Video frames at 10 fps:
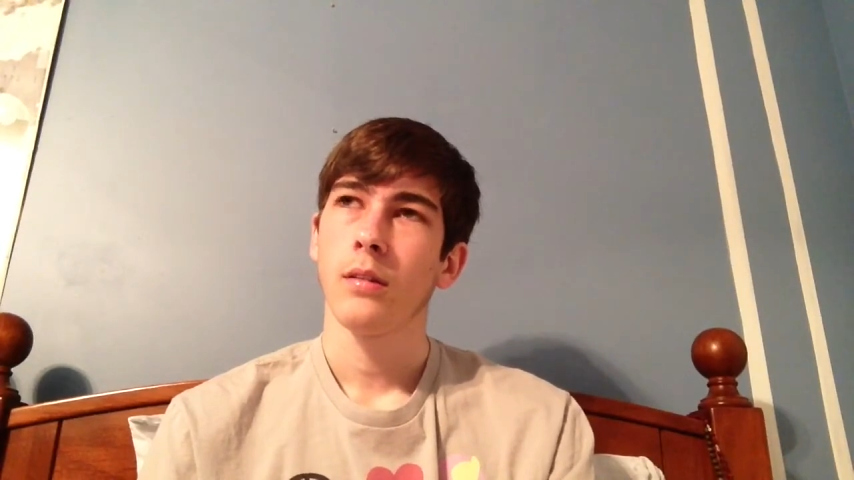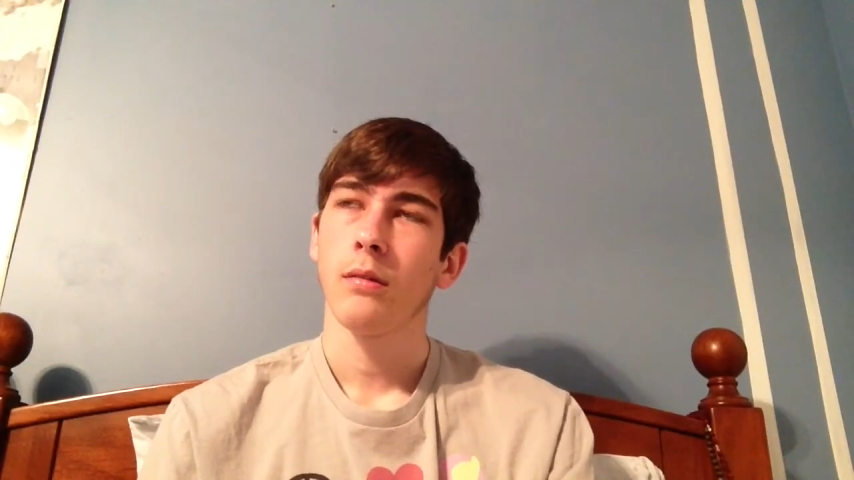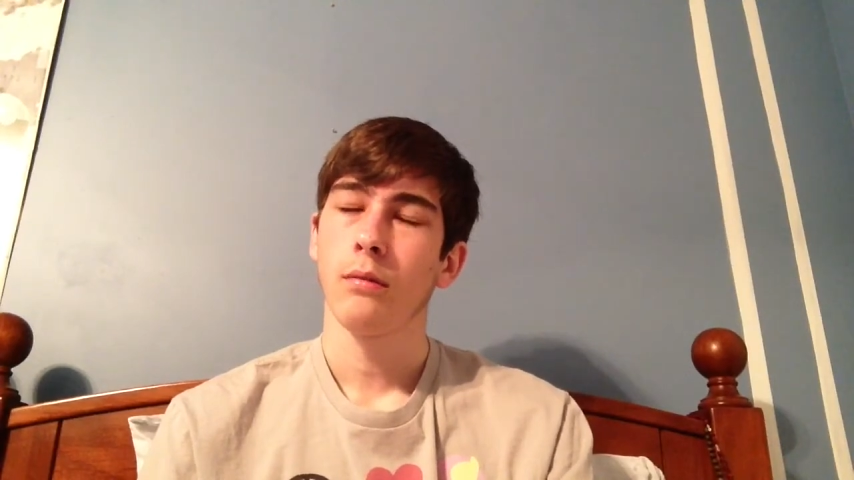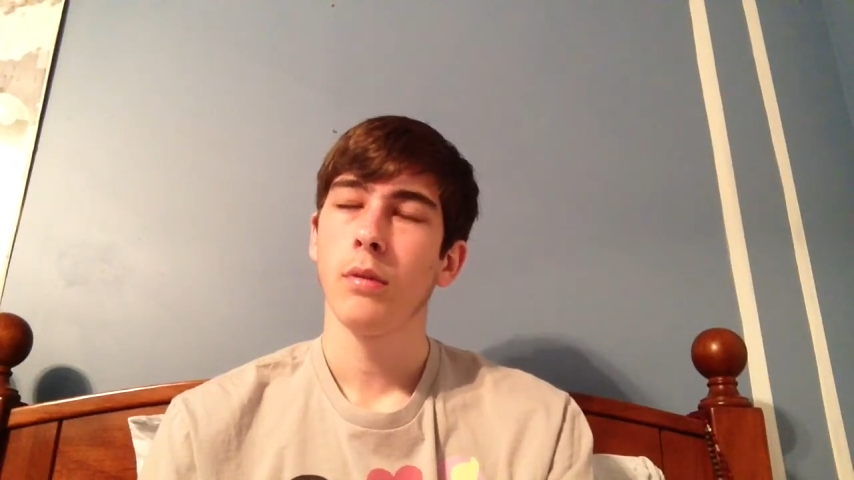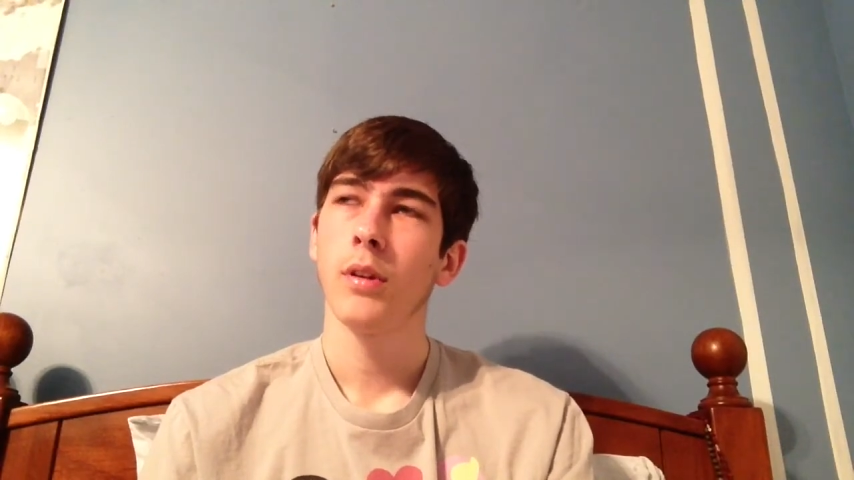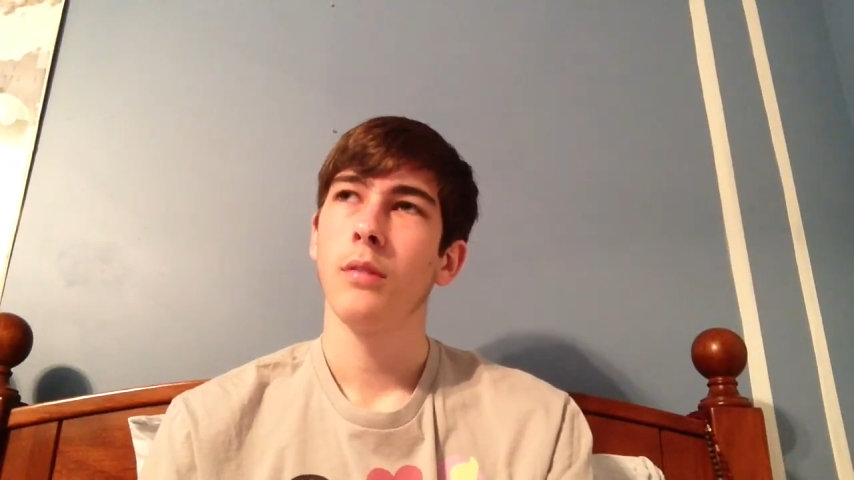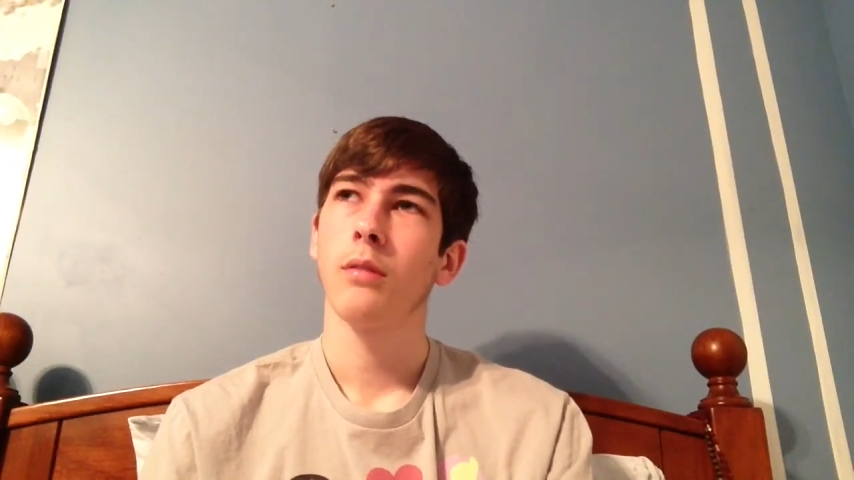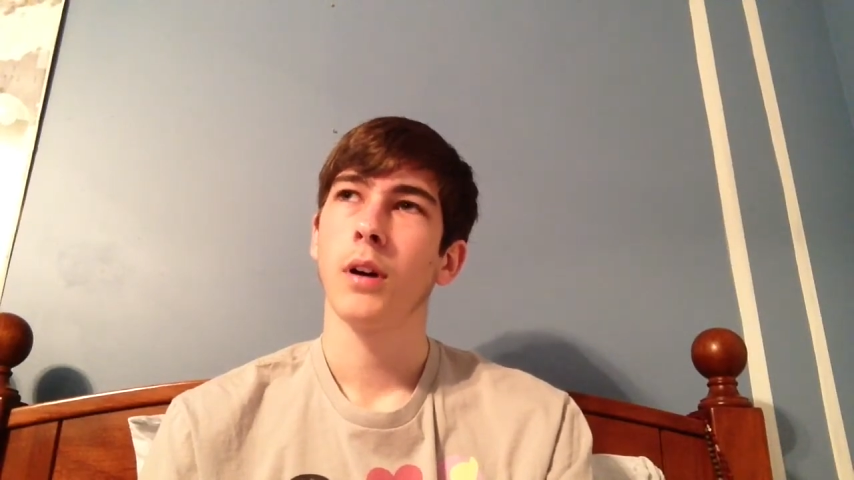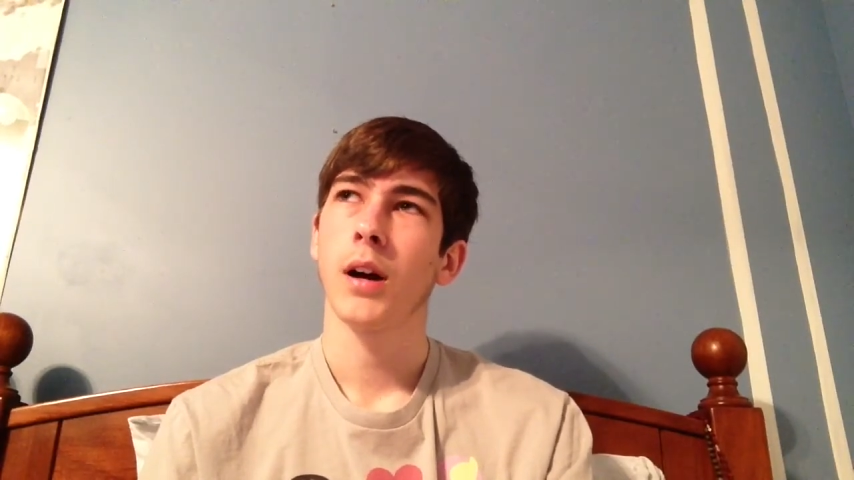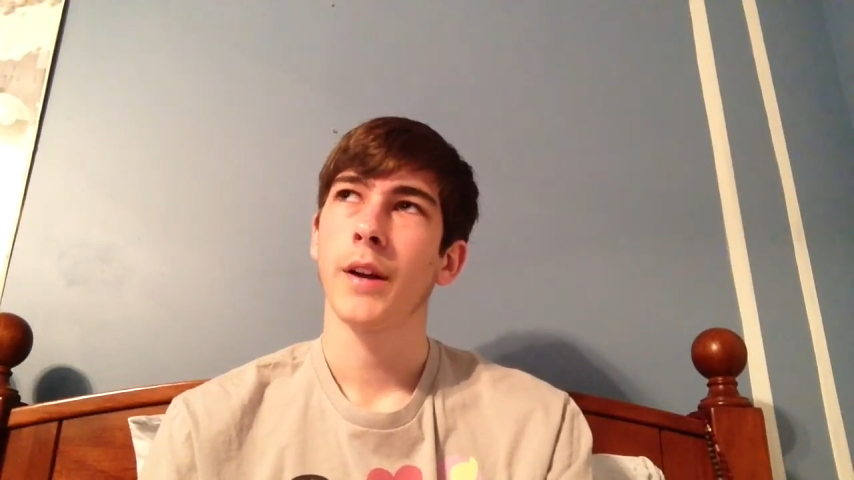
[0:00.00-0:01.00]
Would
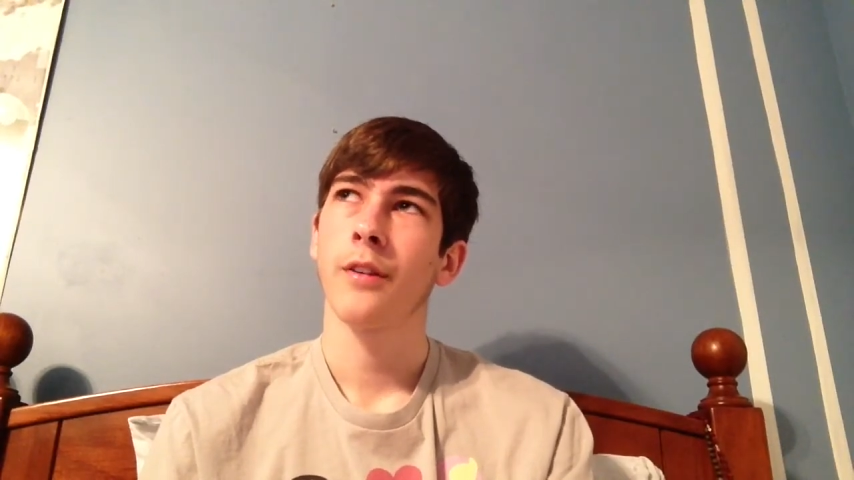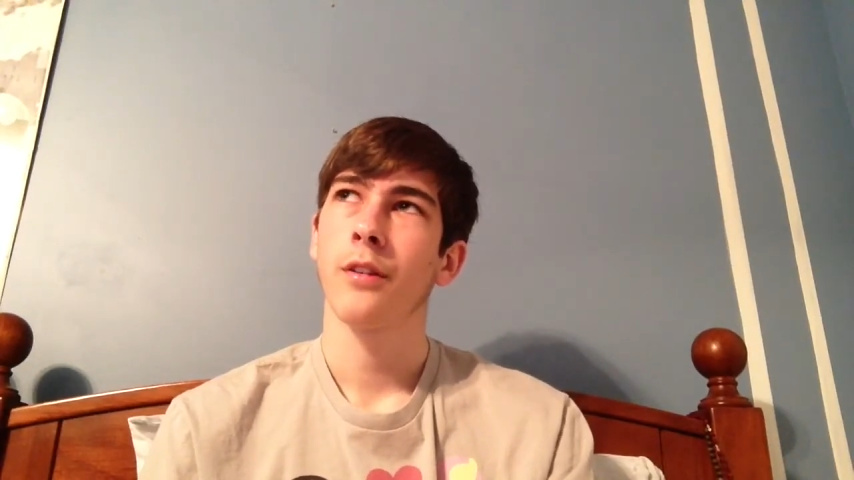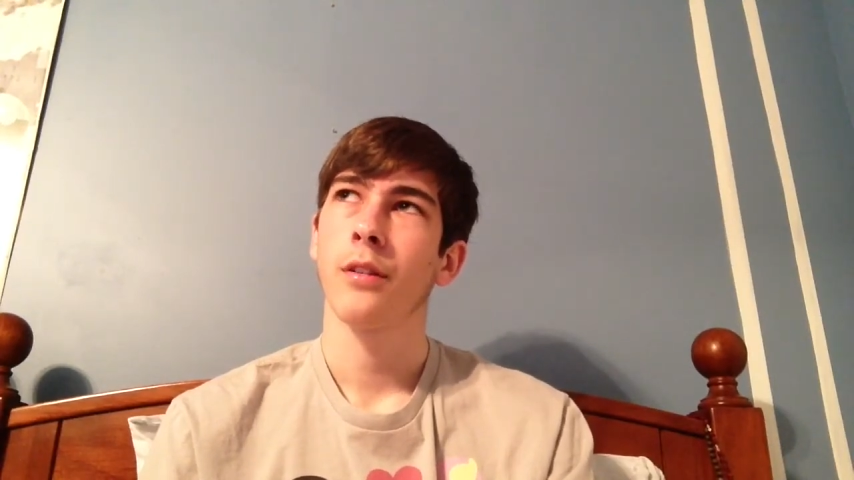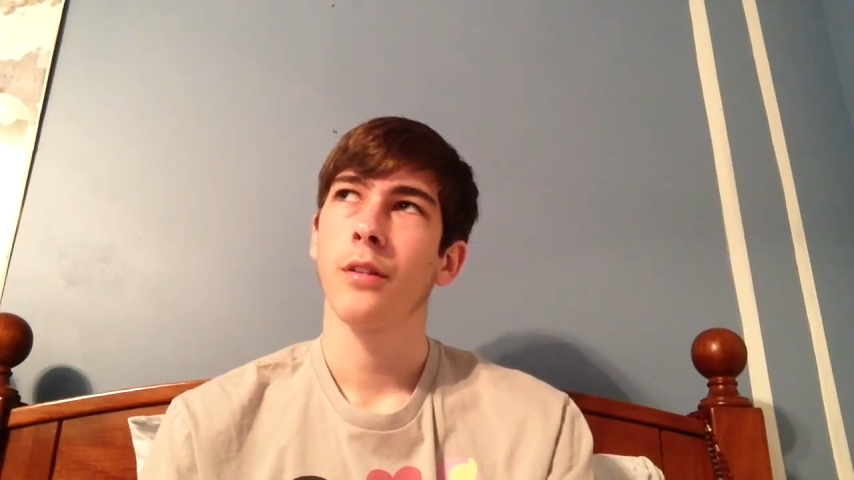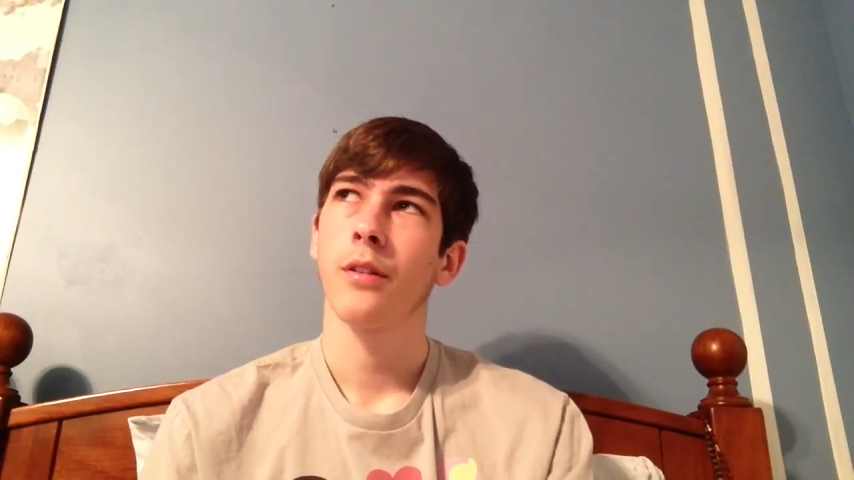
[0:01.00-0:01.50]
watch